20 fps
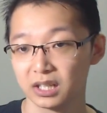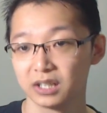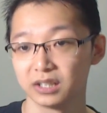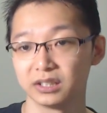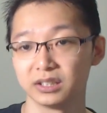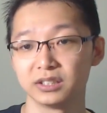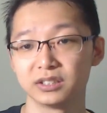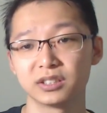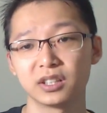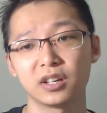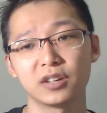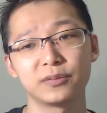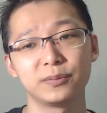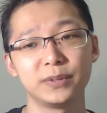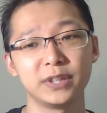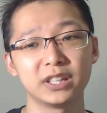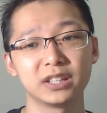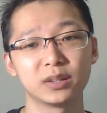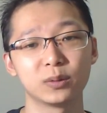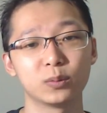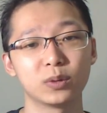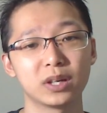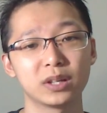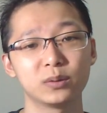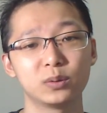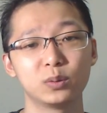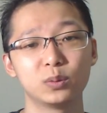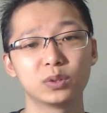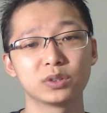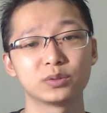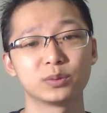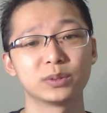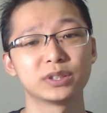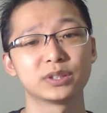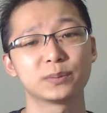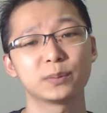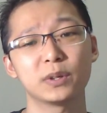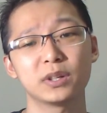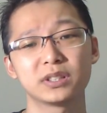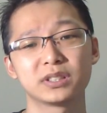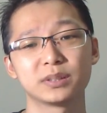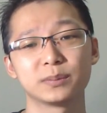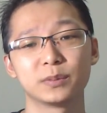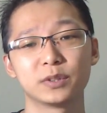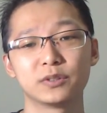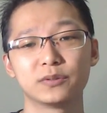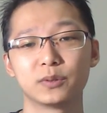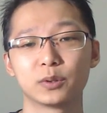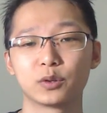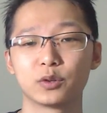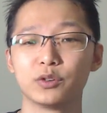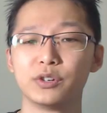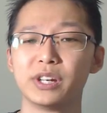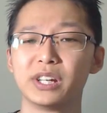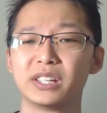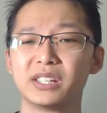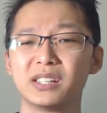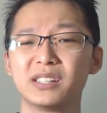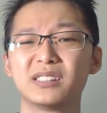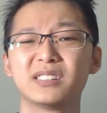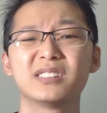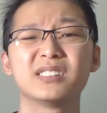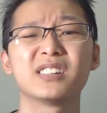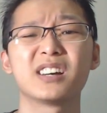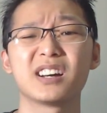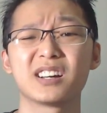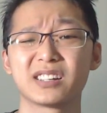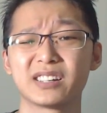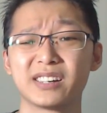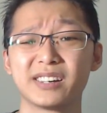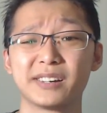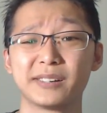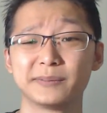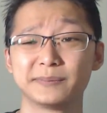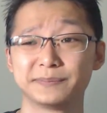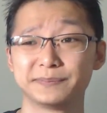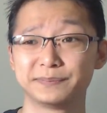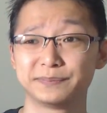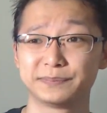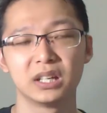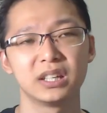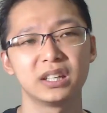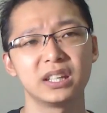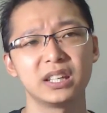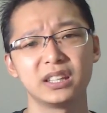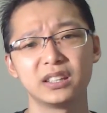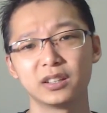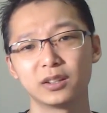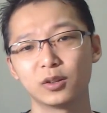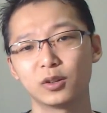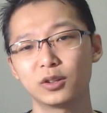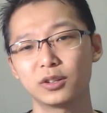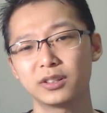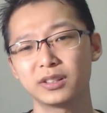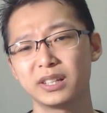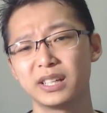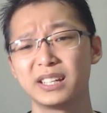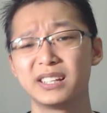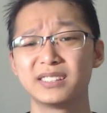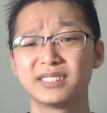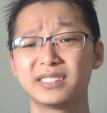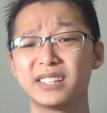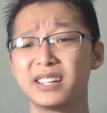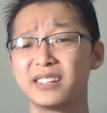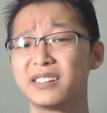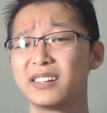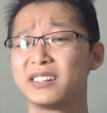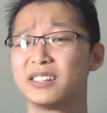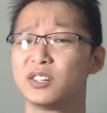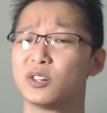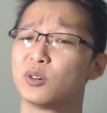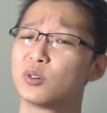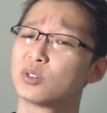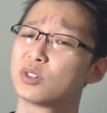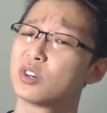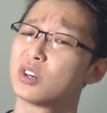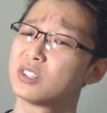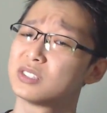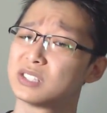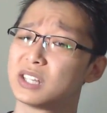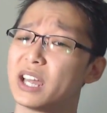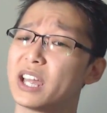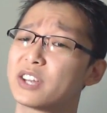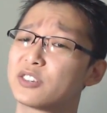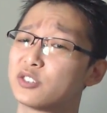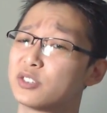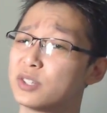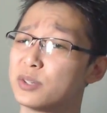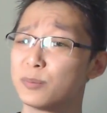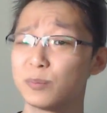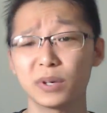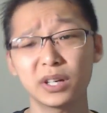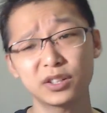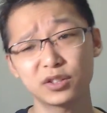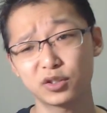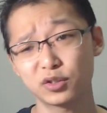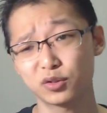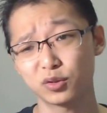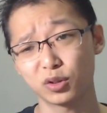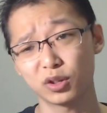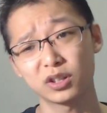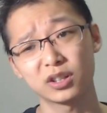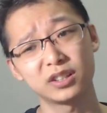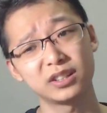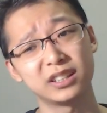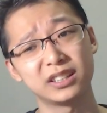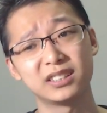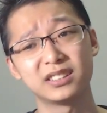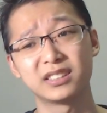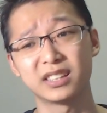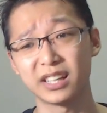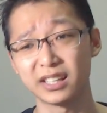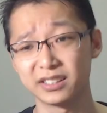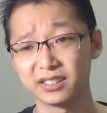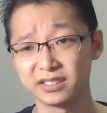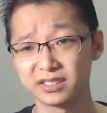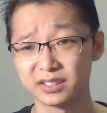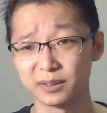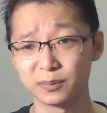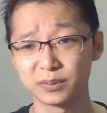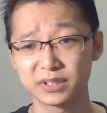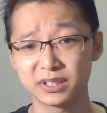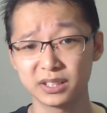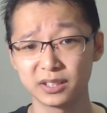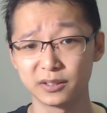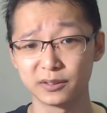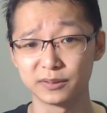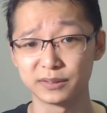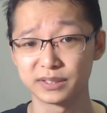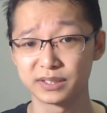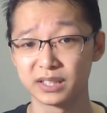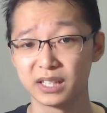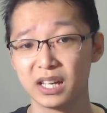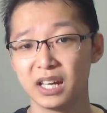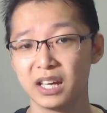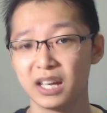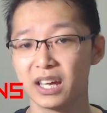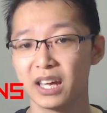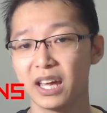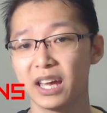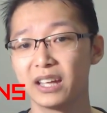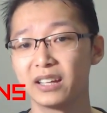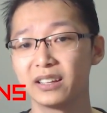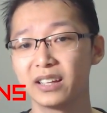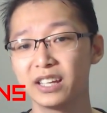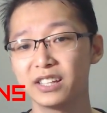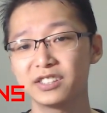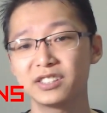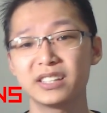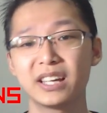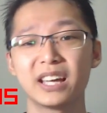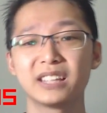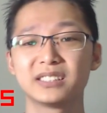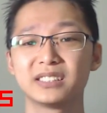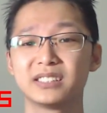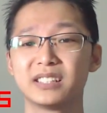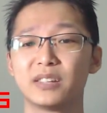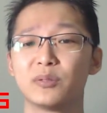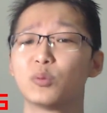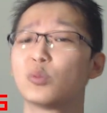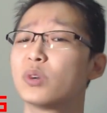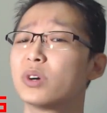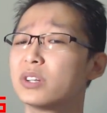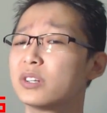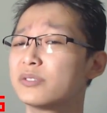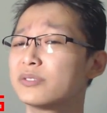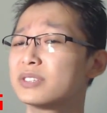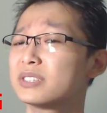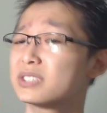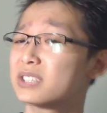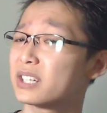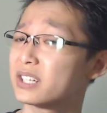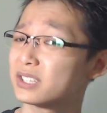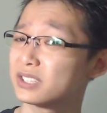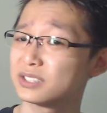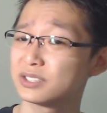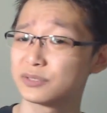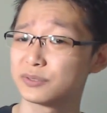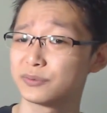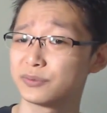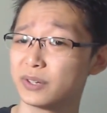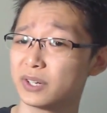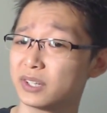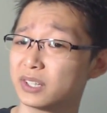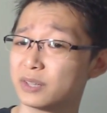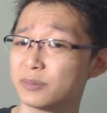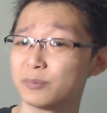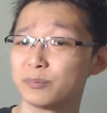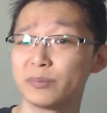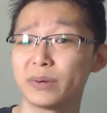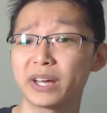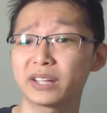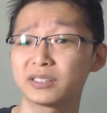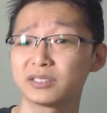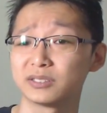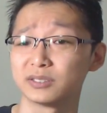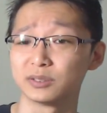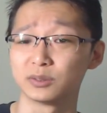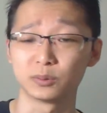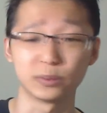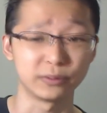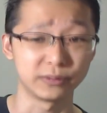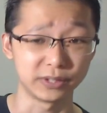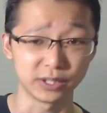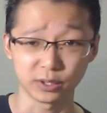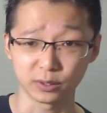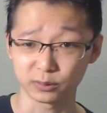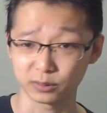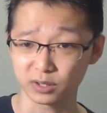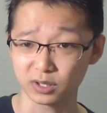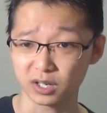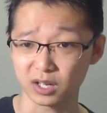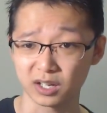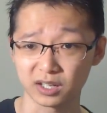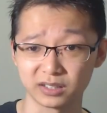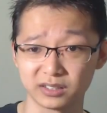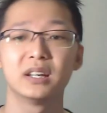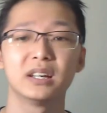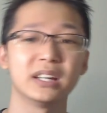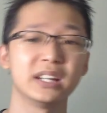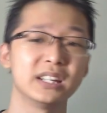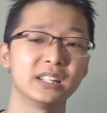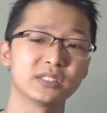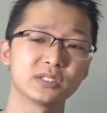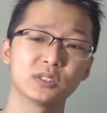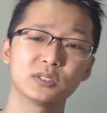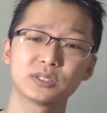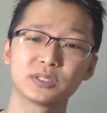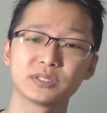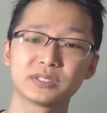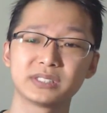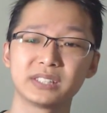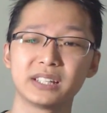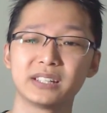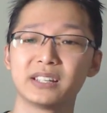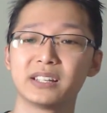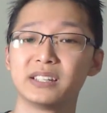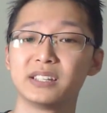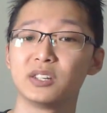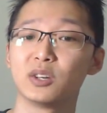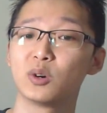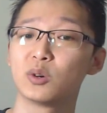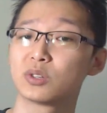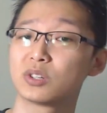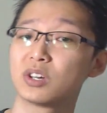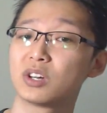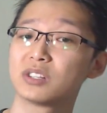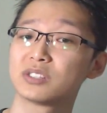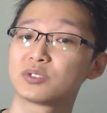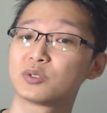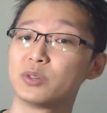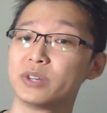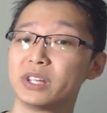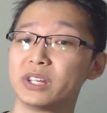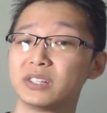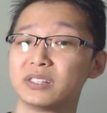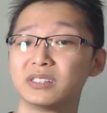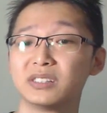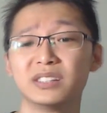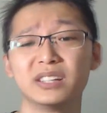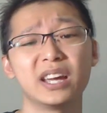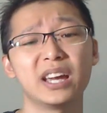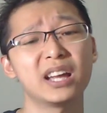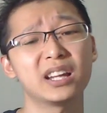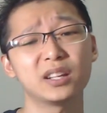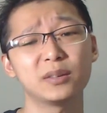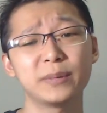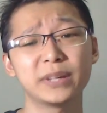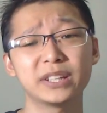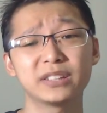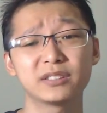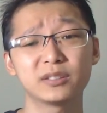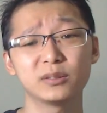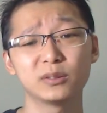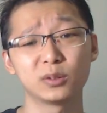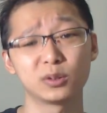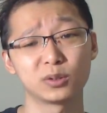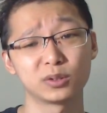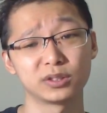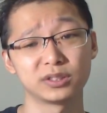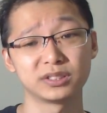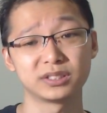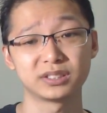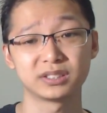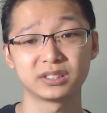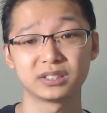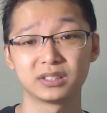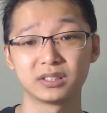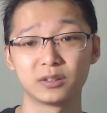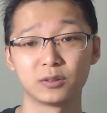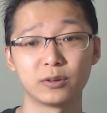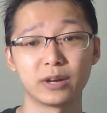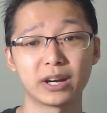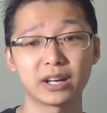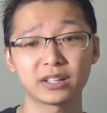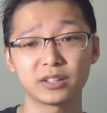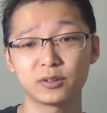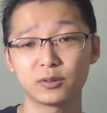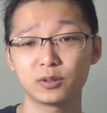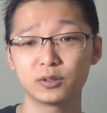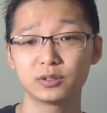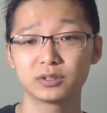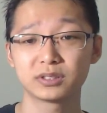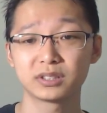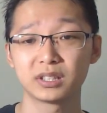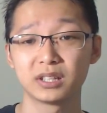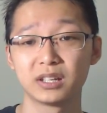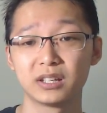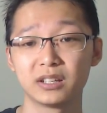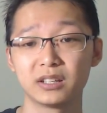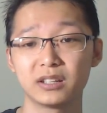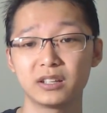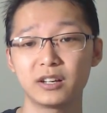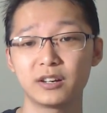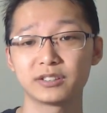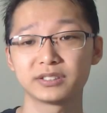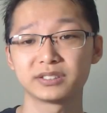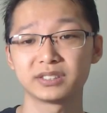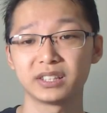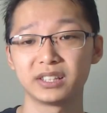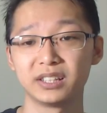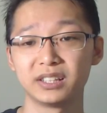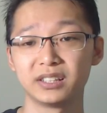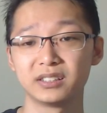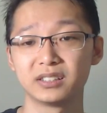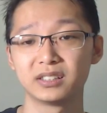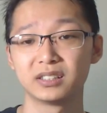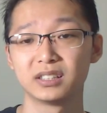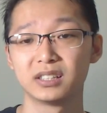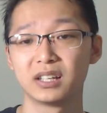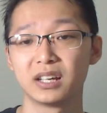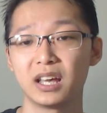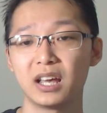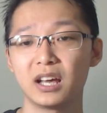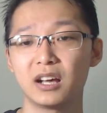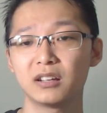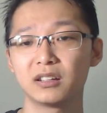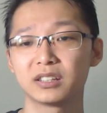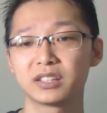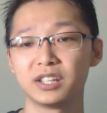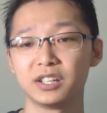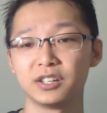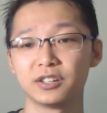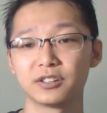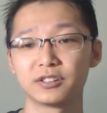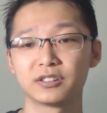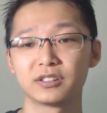N'Zoth being the one who was responsible for creating the Naga. In the lore, it is said that the Old Gods are actually much stronger than the Titans themselves, and legend has it that one of the Titans fell in battle with the Old Gods. It is also said that the Old Gods created the Elemental Lords, Ragnaros, Therazane, Alakir,